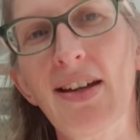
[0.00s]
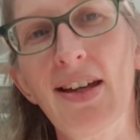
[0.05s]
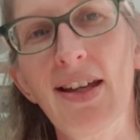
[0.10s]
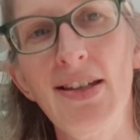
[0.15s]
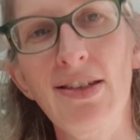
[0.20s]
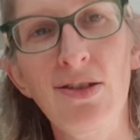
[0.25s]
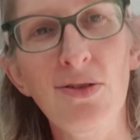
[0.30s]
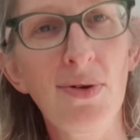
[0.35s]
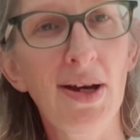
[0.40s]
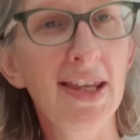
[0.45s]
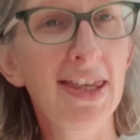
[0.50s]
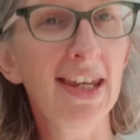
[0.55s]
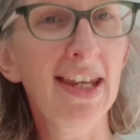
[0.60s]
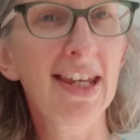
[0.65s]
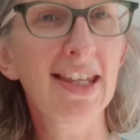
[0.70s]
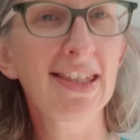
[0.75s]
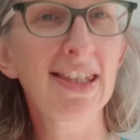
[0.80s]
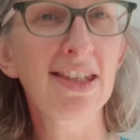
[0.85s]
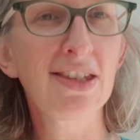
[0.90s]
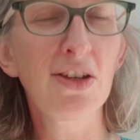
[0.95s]
Do I think
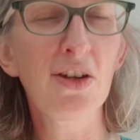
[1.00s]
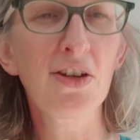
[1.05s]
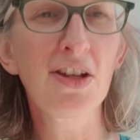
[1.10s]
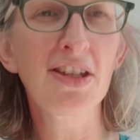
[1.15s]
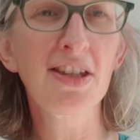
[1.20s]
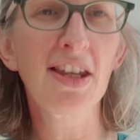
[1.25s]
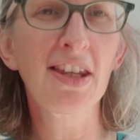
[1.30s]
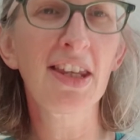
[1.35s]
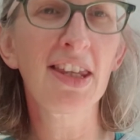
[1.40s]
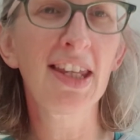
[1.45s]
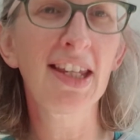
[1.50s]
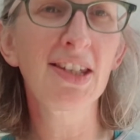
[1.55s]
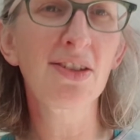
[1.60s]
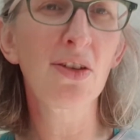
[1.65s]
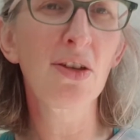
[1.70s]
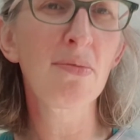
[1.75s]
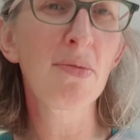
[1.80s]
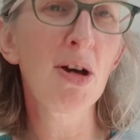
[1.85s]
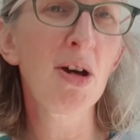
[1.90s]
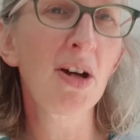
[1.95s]
it's as good as other things on
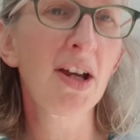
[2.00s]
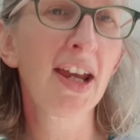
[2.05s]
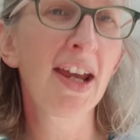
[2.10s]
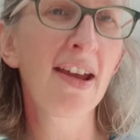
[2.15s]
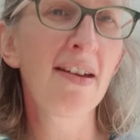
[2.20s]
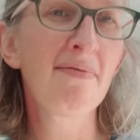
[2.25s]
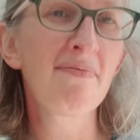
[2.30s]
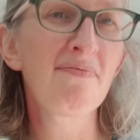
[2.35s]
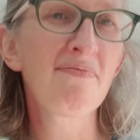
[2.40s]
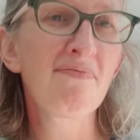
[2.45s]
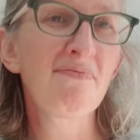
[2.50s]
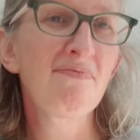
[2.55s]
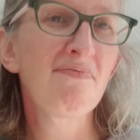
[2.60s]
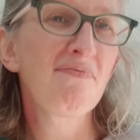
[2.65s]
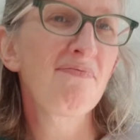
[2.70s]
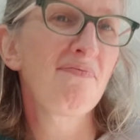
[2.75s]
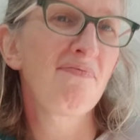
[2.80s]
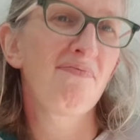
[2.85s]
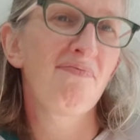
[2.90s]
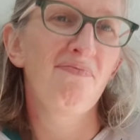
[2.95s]
the market?
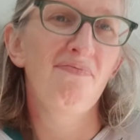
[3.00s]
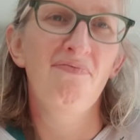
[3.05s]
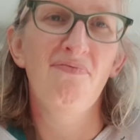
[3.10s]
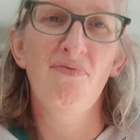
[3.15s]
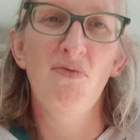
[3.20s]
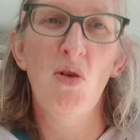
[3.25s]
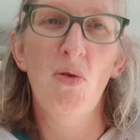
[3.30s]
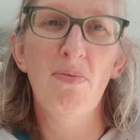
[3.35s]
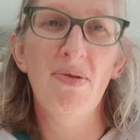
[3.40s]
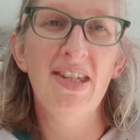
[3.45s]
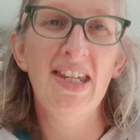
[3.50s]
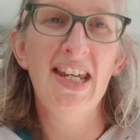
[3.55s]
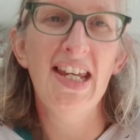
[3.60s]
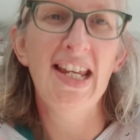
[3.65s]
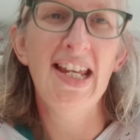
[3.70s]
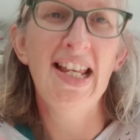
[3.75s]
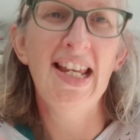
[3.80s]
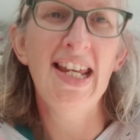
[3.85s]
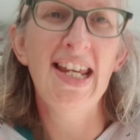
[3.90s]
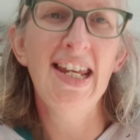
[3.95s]
Not
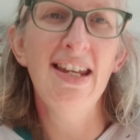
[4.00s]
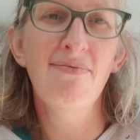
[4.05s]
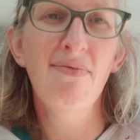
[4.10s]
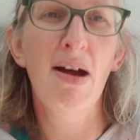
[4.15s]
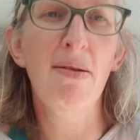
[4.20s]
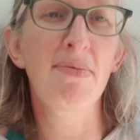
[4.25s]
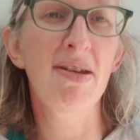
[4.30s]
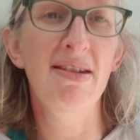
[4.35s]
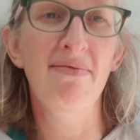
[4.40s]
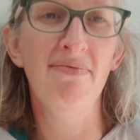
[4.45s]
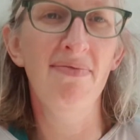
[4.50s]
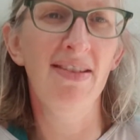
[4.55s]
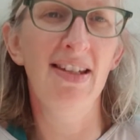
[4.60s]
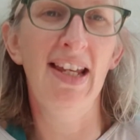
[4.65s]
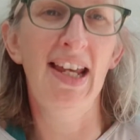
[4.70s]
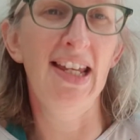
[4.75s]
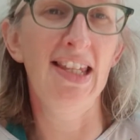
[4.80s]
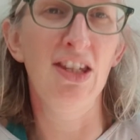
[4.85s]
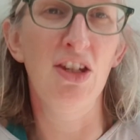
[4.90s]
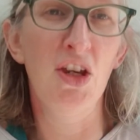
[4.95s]
particularly. I mean,
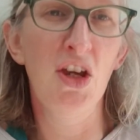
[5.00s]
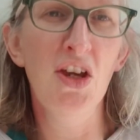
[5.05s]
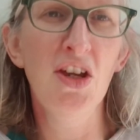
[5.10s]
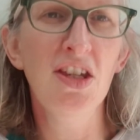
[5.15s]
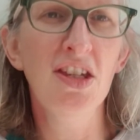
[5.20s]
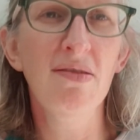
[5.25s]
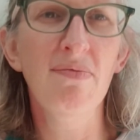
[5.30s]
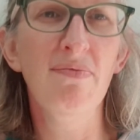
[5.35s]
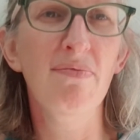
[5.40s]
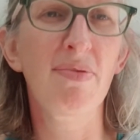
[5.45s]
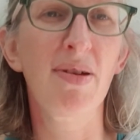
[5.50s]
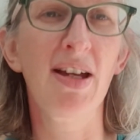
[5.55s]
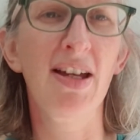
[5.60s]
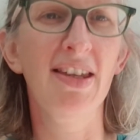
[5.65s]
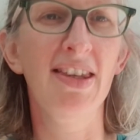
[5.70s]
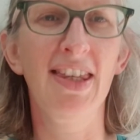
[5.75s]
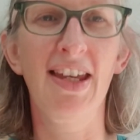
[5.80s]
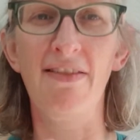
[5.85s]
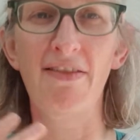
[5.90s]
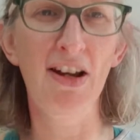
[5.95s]
it's good,
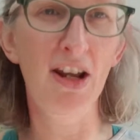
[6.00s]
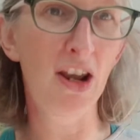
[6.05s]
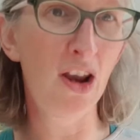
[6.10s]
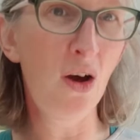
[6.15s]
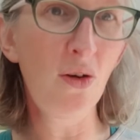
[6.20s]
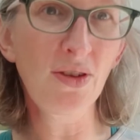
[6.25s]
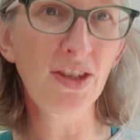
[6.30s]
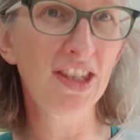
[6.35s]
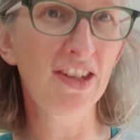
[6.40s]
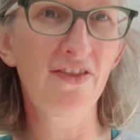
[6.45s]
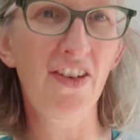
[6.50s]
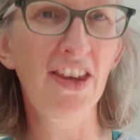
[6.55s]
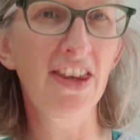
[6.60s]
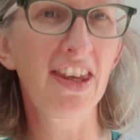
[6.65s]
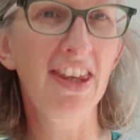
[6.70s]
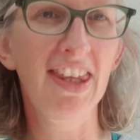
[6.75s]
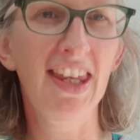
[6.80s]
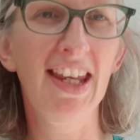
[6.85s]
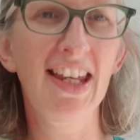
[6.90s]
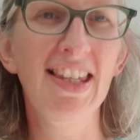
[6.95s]
but there are lots of other
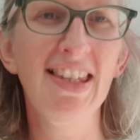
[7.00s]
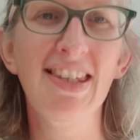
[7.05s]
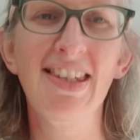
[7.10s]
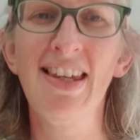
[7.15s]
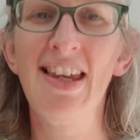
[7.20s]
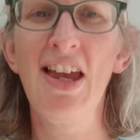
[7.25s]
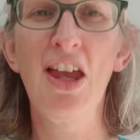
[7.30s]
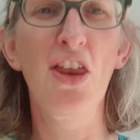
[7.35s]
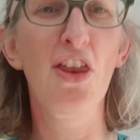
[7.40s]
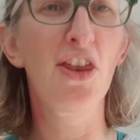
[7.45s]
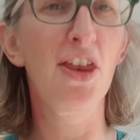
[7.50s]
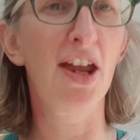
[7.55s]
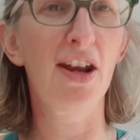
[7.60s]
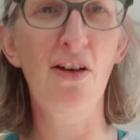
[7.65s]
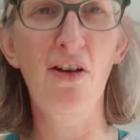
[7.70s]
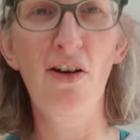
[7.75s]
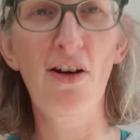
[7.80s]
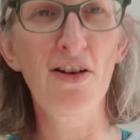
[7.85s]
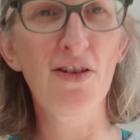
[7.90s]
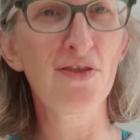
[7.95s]
things that
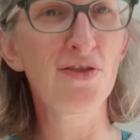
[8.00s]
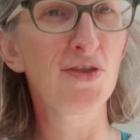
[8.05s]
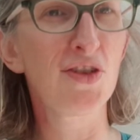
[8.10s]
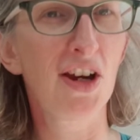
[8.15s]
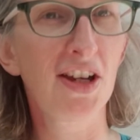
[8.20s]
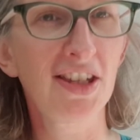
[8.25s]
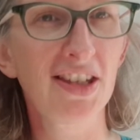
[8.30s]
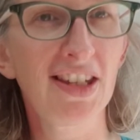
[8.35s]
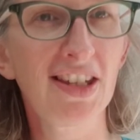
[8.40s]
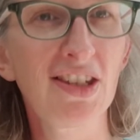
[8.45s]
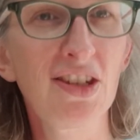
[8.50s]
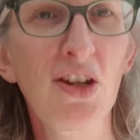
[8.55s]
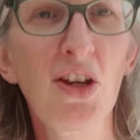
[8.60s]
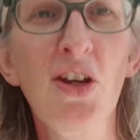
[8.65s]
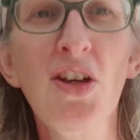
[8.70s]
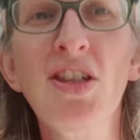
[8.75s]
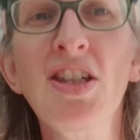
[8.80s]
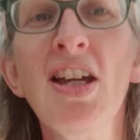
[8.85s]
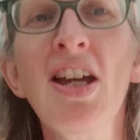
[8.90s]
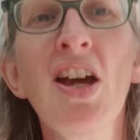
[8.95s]
are just as
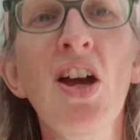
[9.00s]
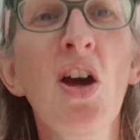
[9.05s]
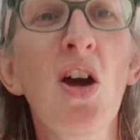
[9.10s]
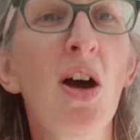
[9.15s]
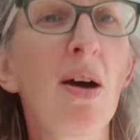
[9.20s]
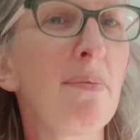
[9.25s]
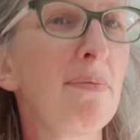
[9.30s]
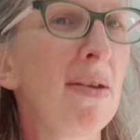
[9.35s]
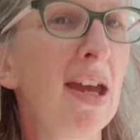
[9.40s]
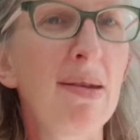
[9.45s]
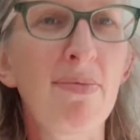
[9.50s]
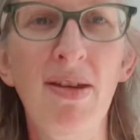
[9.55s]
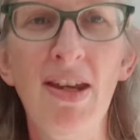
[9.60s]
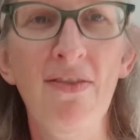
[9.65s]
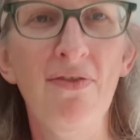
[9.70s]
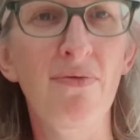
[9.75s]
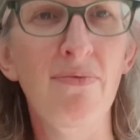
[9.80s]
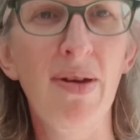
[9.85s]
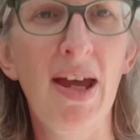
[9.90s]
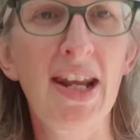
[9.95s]
good, maybe
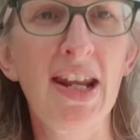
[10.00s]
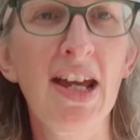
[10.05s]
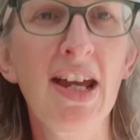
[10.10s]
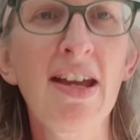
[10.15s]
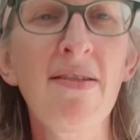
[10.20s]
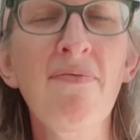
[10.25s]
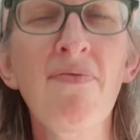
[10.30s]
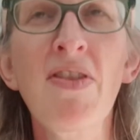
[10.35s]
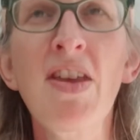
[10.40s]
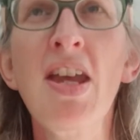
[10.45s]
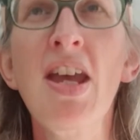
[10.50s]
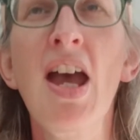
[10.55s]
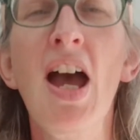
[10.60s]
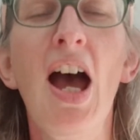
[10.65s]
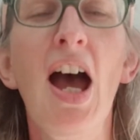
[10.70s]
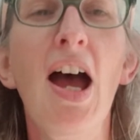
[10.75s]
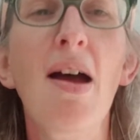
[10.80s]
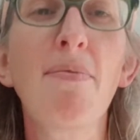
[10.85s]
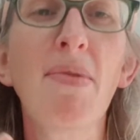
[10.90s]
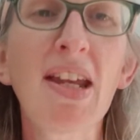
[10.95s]
even better.
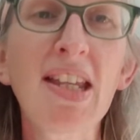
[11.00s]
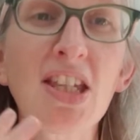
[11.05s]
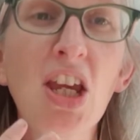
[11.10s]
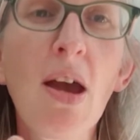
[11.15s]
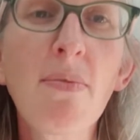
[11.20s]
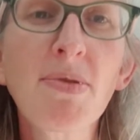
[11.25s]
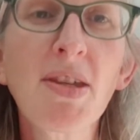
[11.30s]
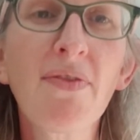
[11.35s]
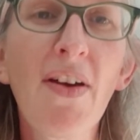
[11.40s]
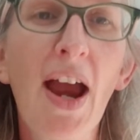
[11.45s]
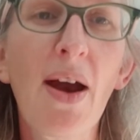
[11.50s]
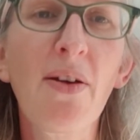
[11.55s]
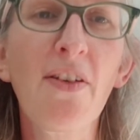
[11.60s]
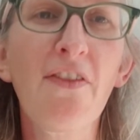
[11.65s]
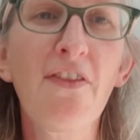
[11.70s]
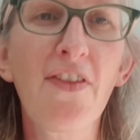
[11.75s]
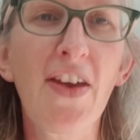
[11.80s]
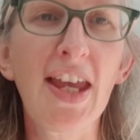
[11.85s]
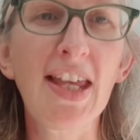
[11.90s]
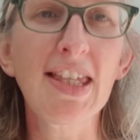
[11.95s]
In terms of how it
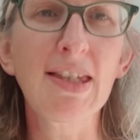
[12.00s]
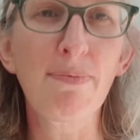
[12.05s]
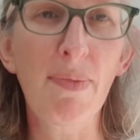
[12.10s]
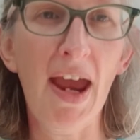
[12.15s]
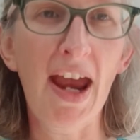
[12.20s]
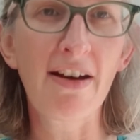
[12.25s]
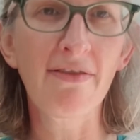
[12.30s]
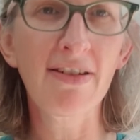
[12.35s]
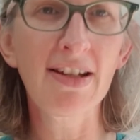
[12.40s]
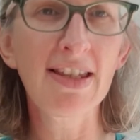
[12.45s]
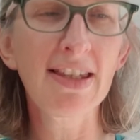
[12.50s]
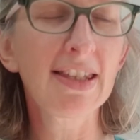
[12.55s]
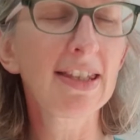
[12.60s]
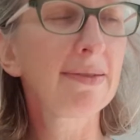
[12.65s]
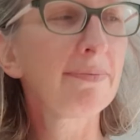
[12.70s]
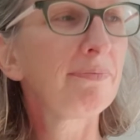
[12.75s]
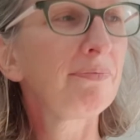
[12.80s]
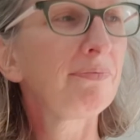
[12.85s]
fits parents,